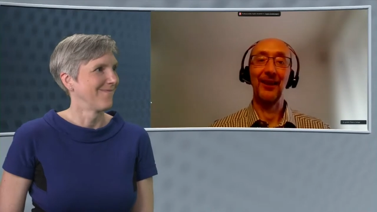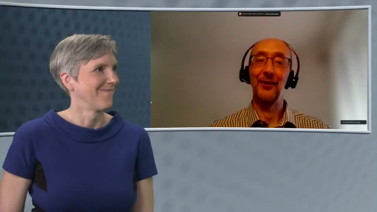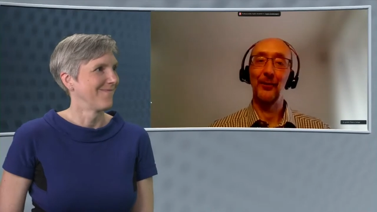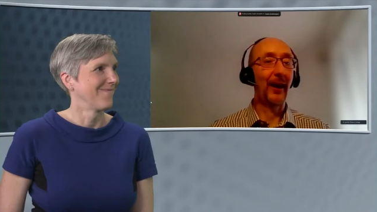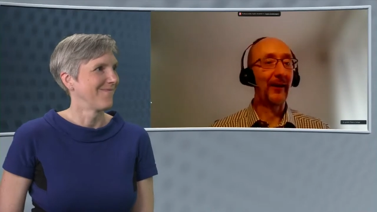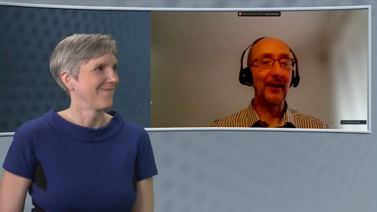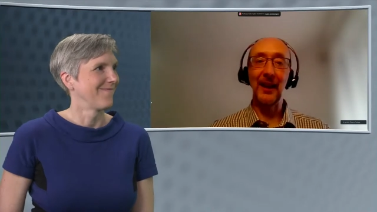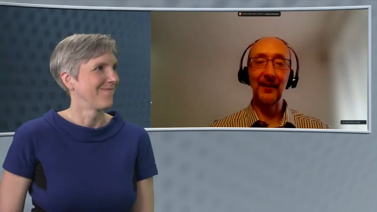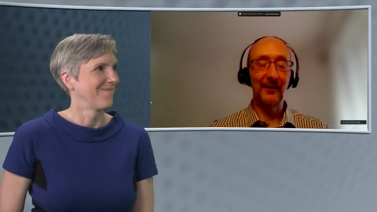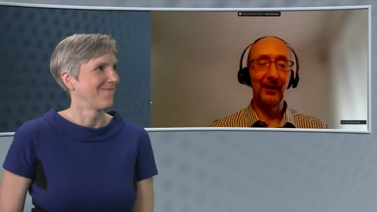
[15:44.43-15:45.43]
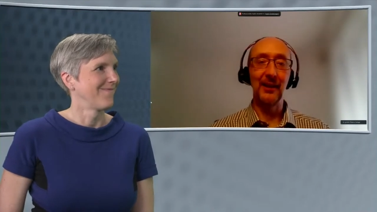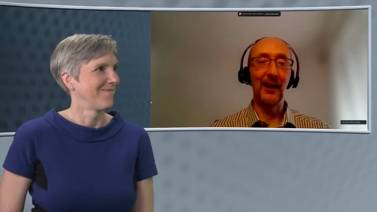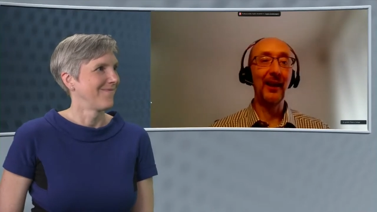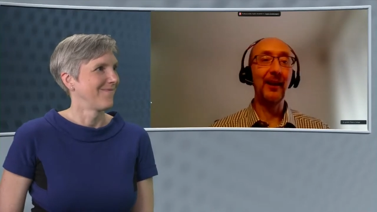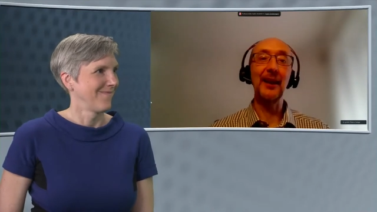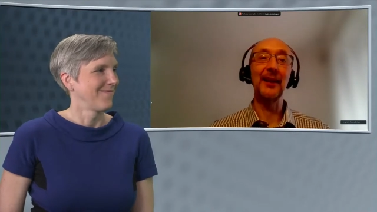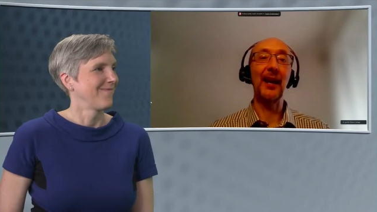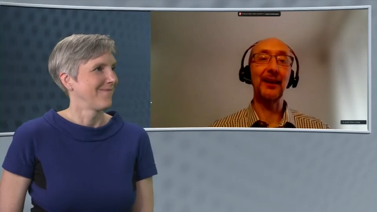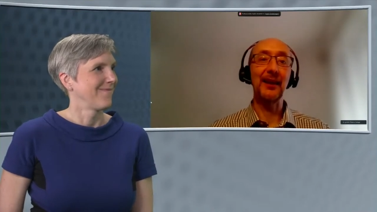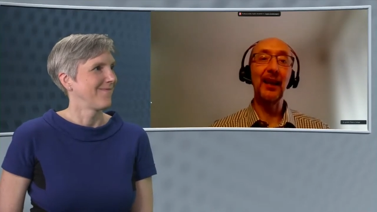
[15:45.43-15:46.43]
Speaker 1: So I think that's key. Anything
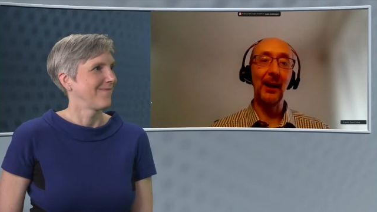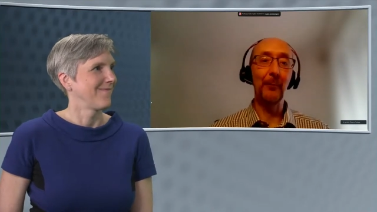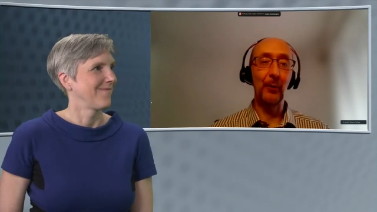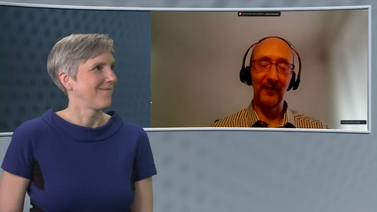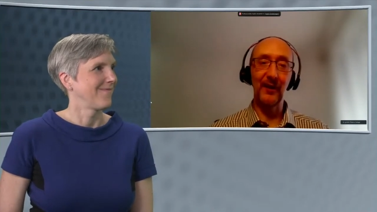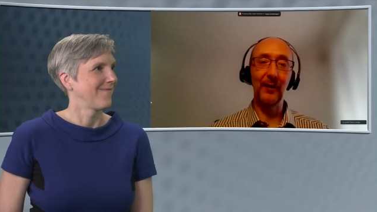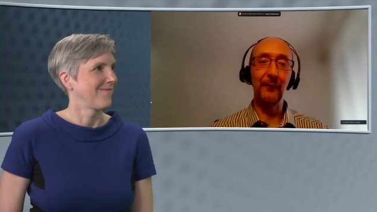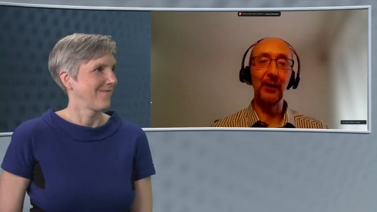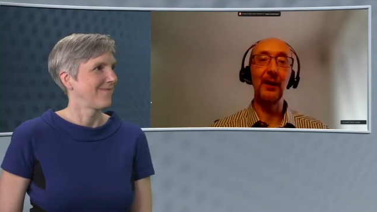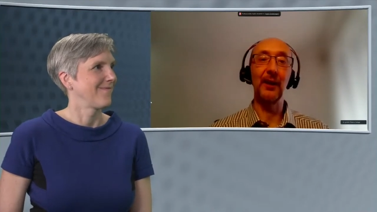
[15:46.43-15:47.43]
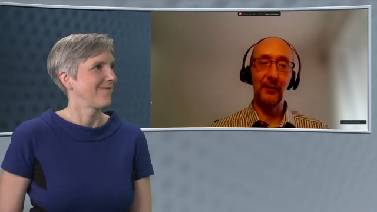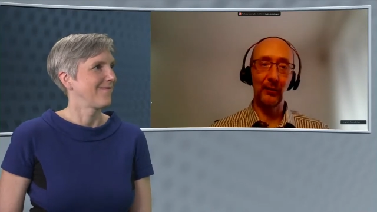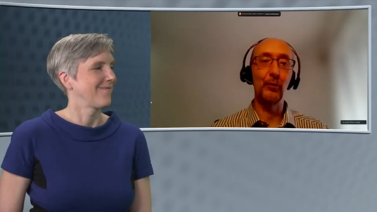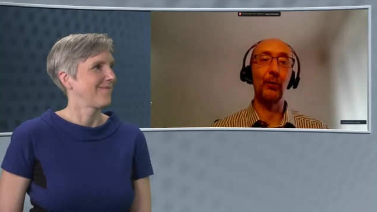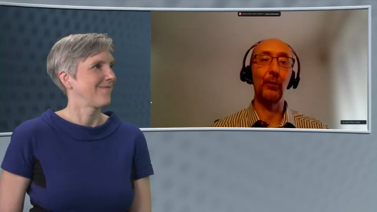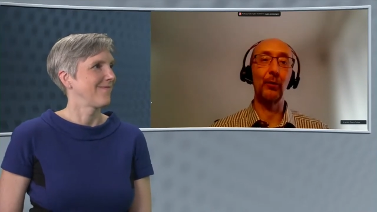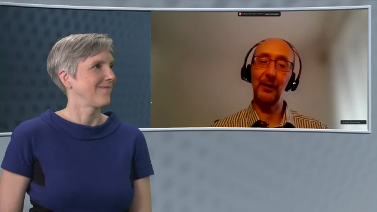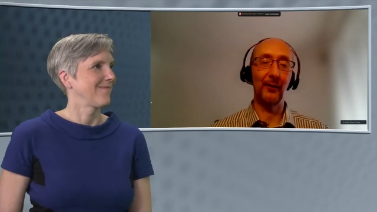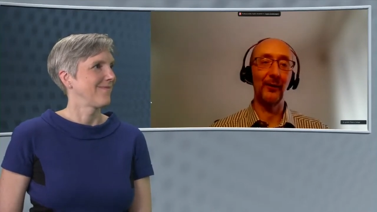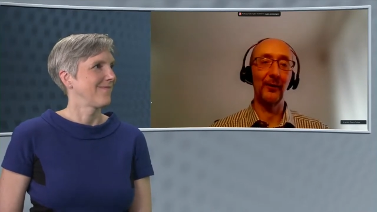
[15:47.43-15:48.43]
that can help on safety is
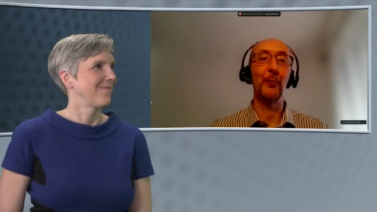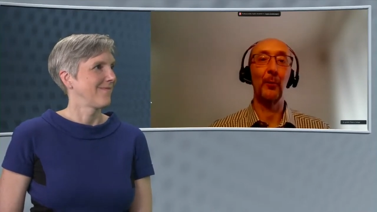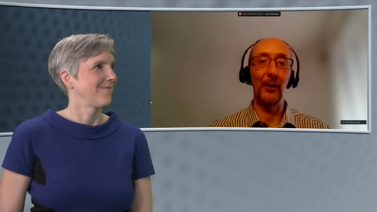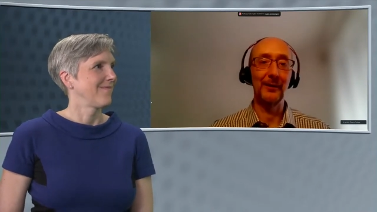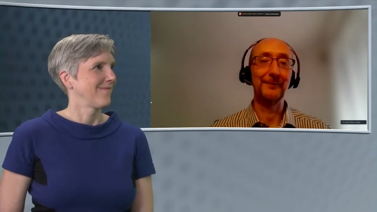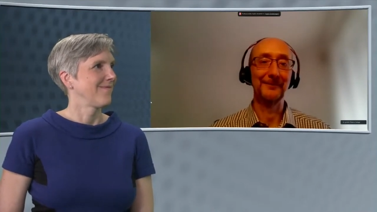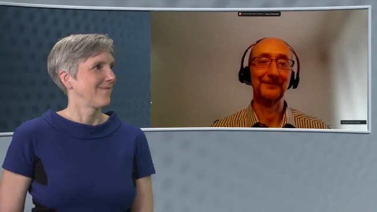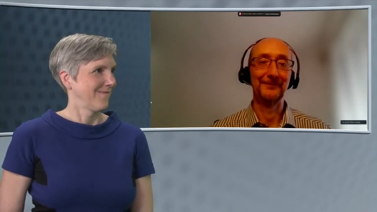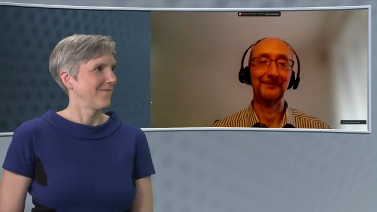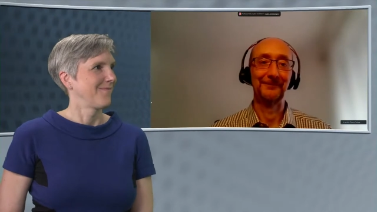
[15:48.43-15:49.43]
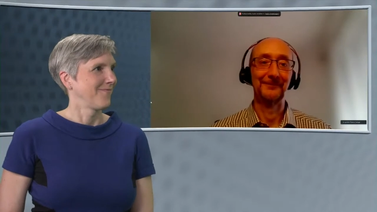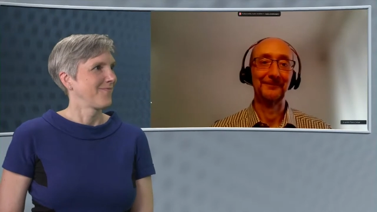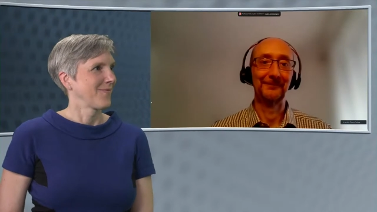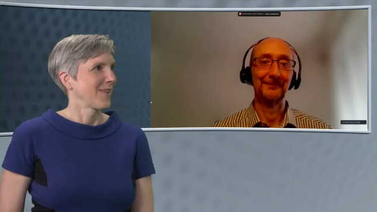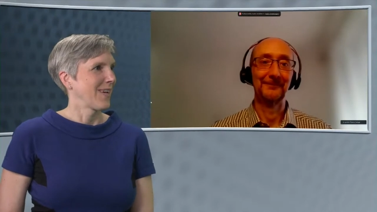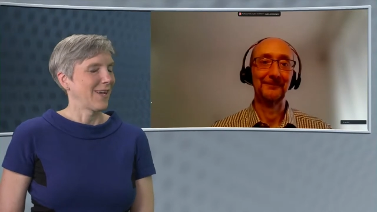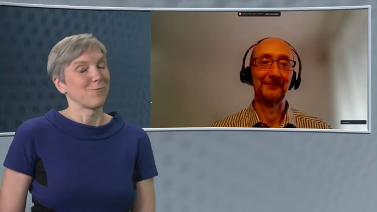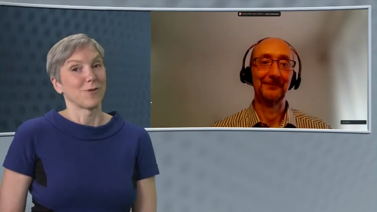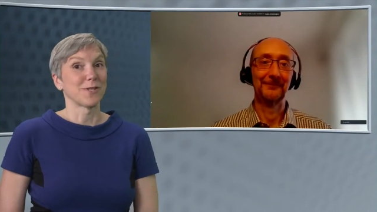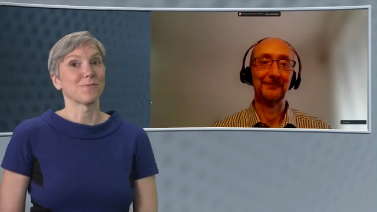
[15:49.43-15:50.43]
surely uh, number one.
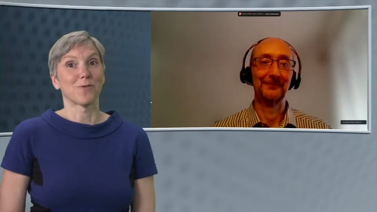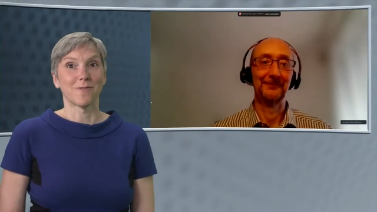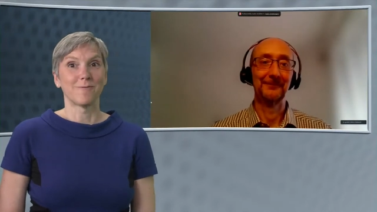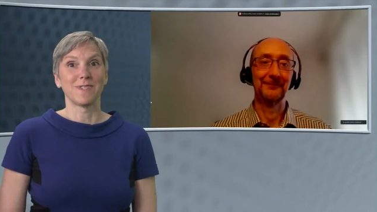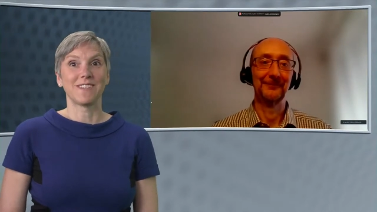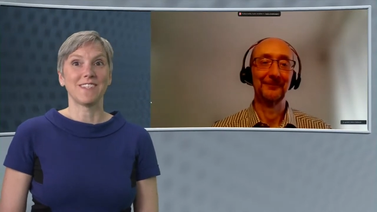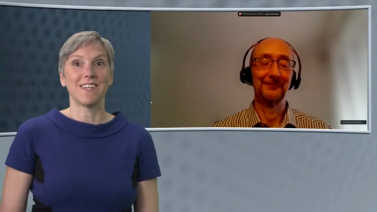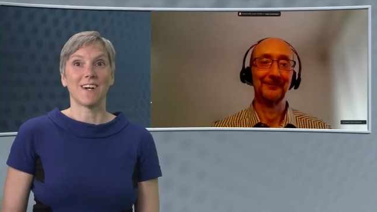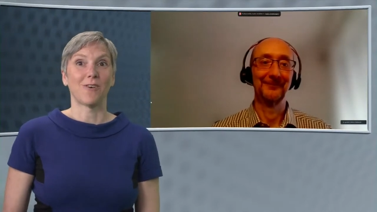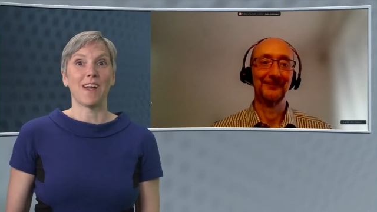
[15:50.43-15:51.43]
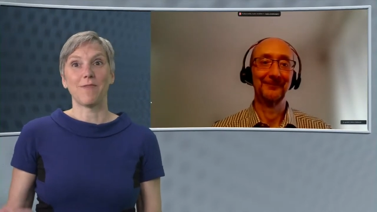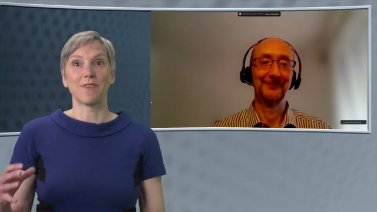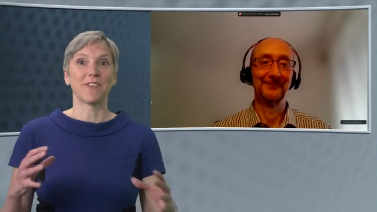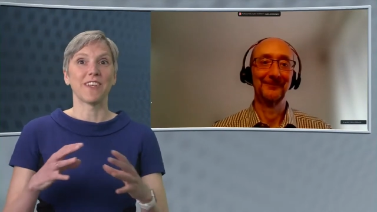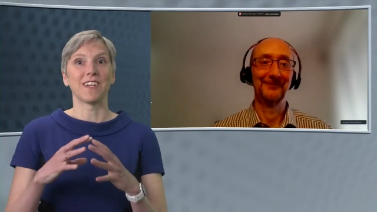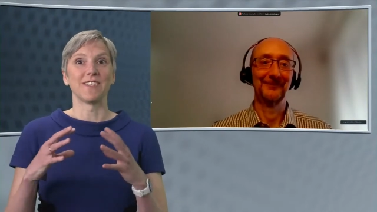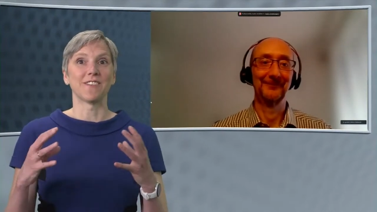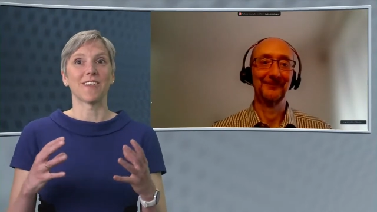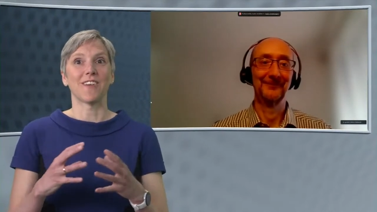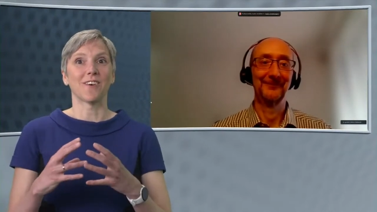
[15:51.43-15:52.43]
Speaker 2: And once more, we see how everything
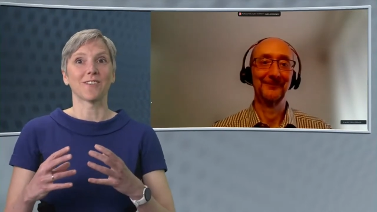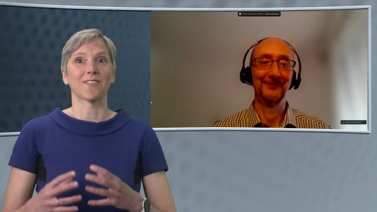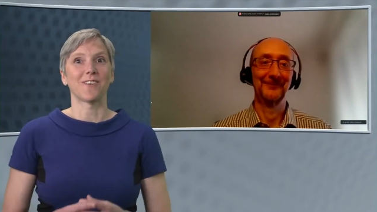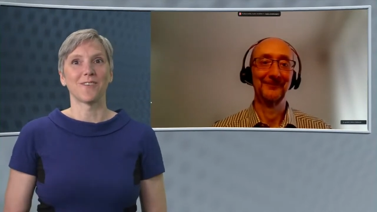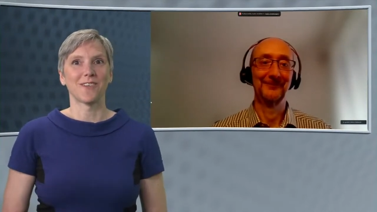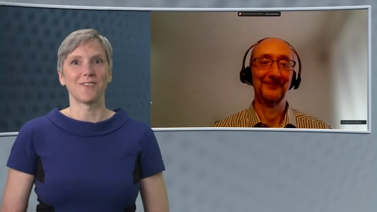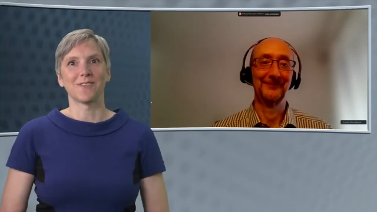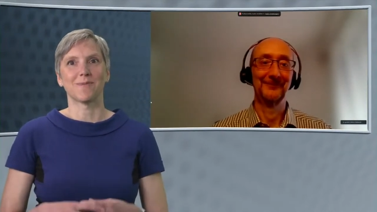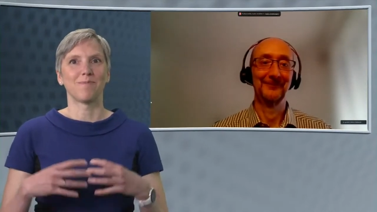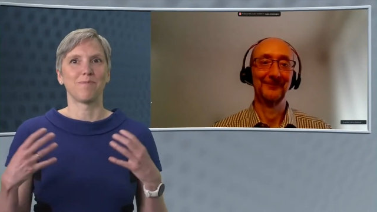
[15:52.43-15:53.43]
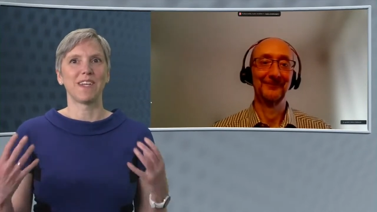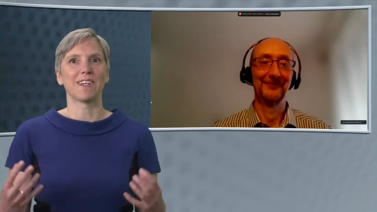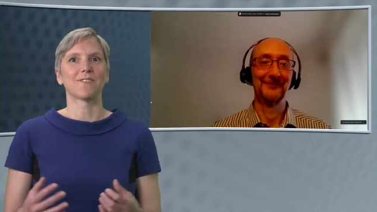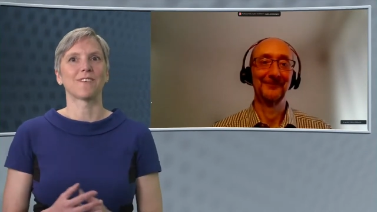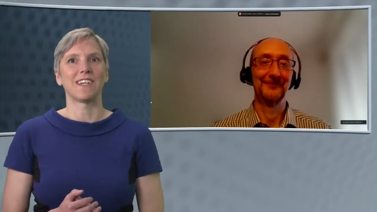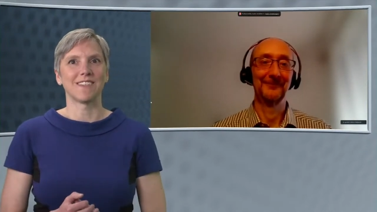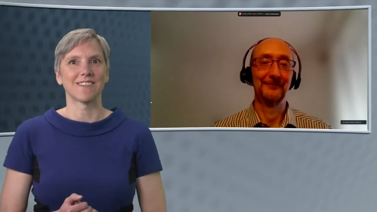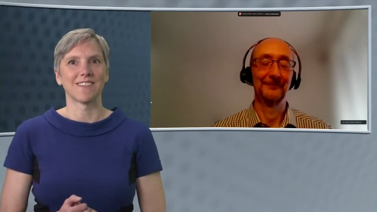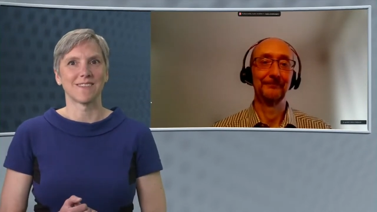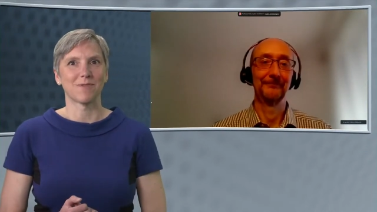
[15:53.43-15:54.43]
interlocks, all those big
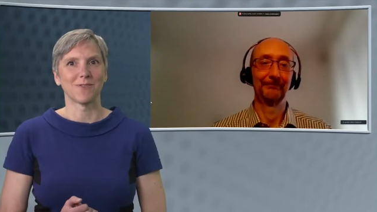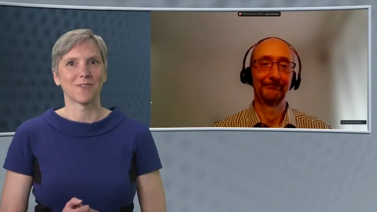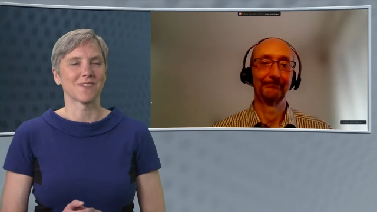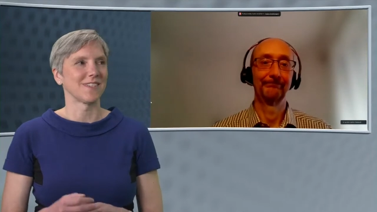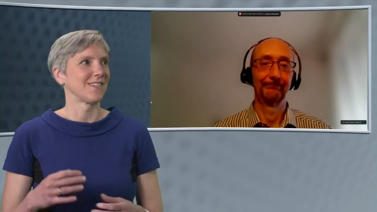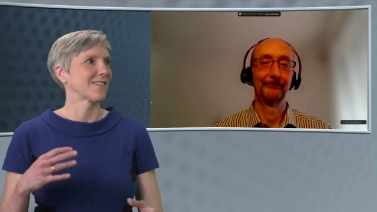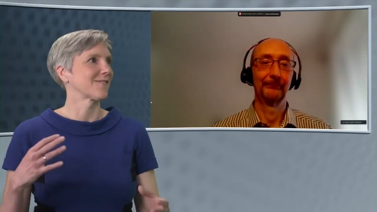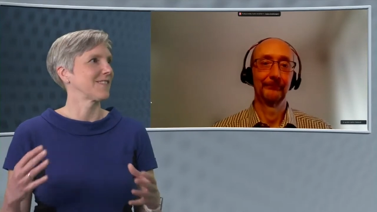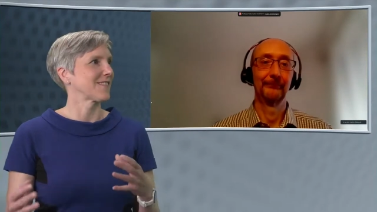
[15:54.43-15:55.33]
trends in the process industry,